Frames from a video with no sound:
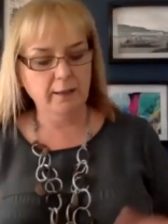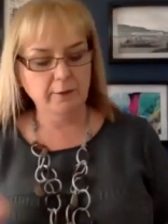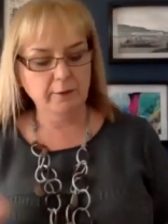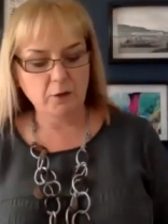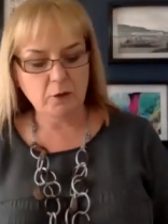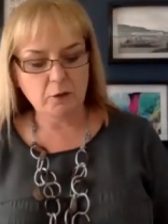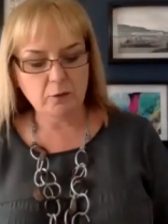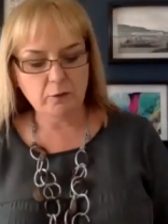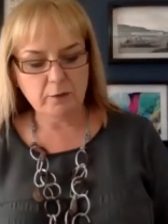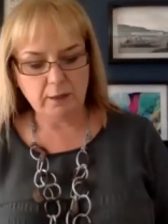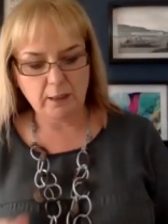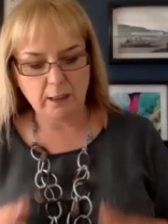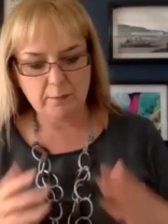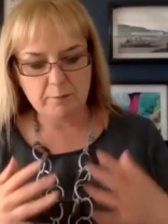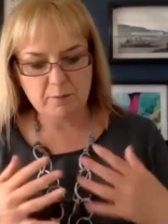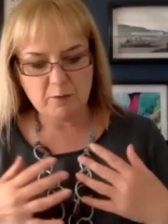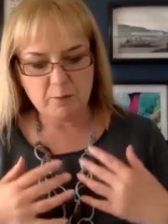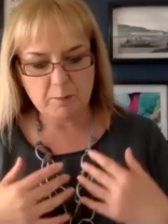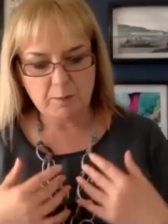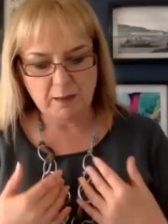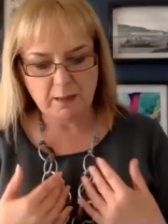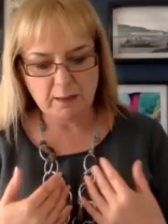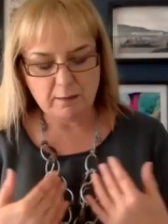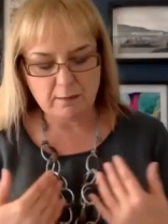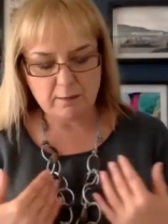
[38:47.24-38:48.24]
know that I'm
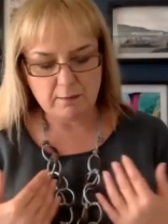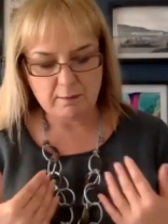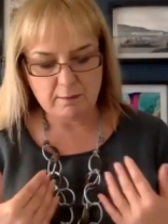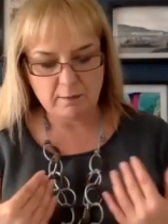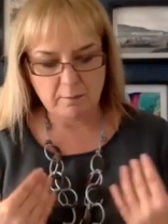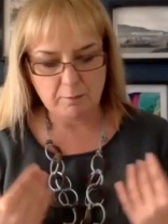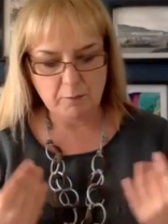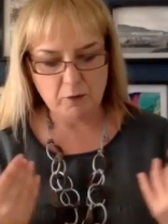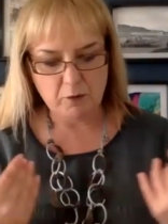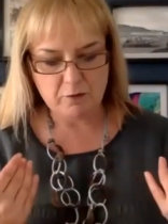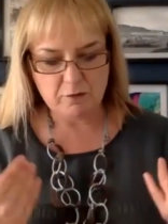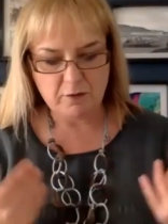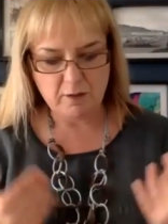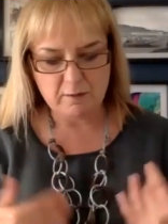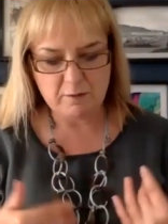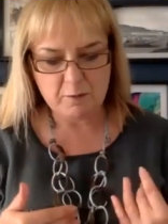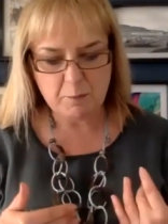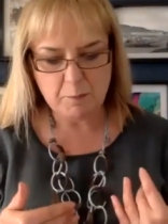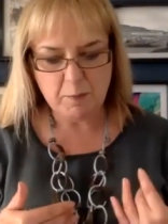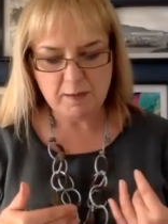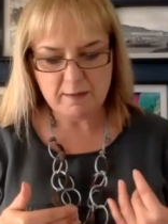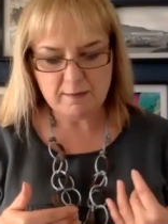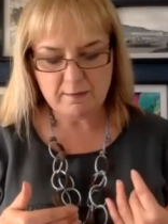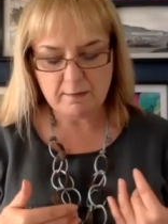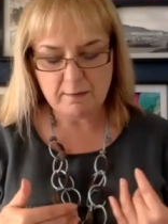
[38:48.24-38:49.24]
speaking to some hotels
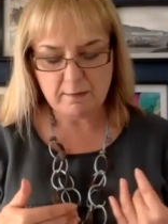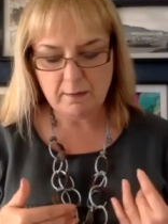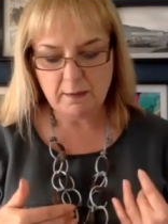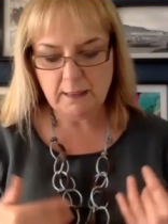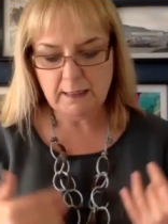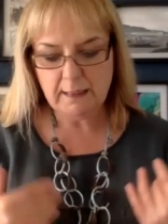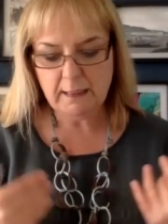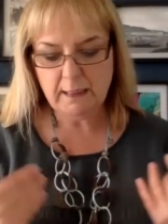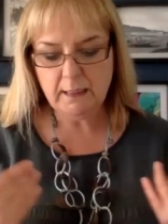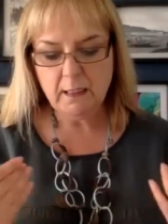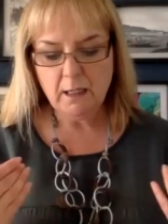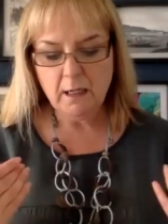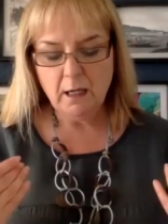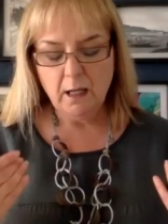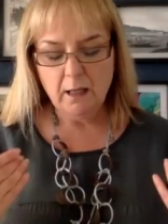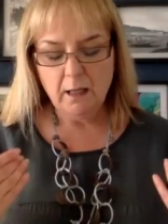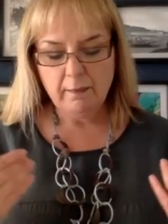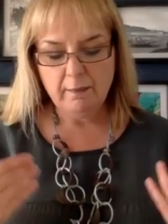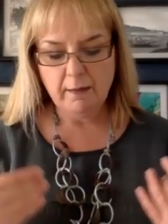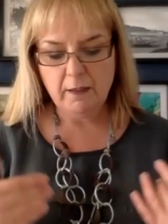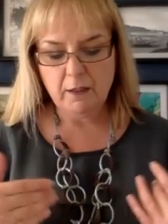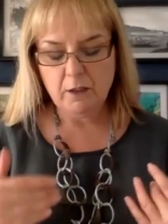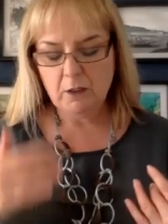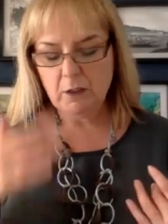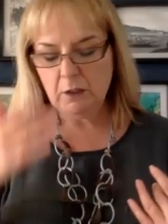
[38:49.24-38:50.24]
personally
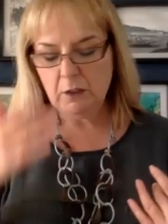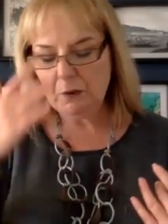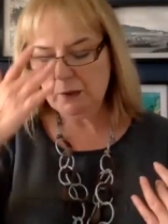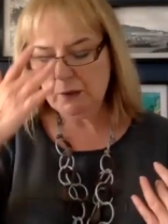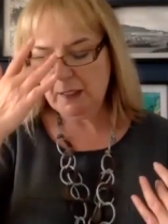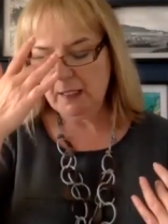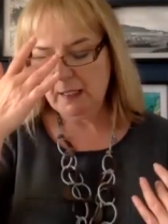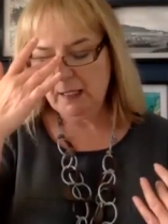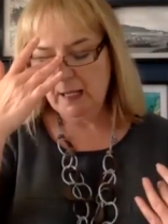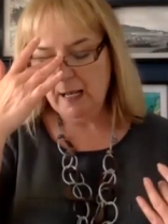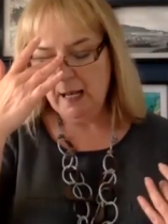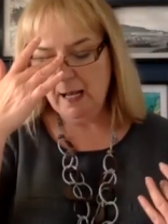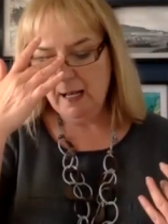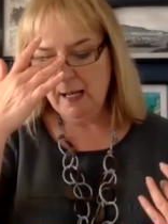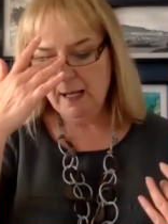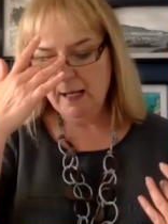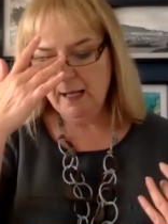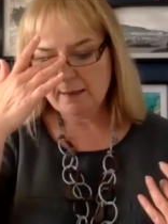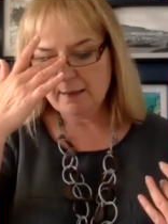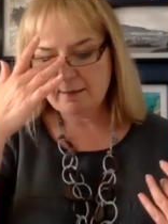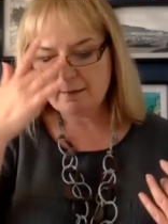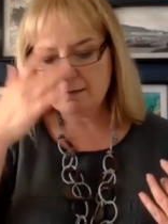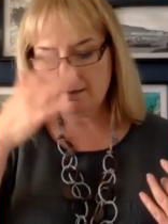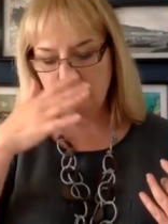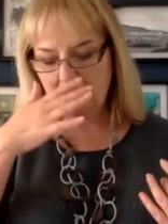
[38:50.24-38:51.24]
that are looking
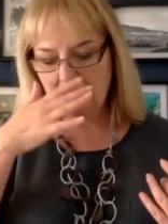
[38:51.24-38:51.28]
at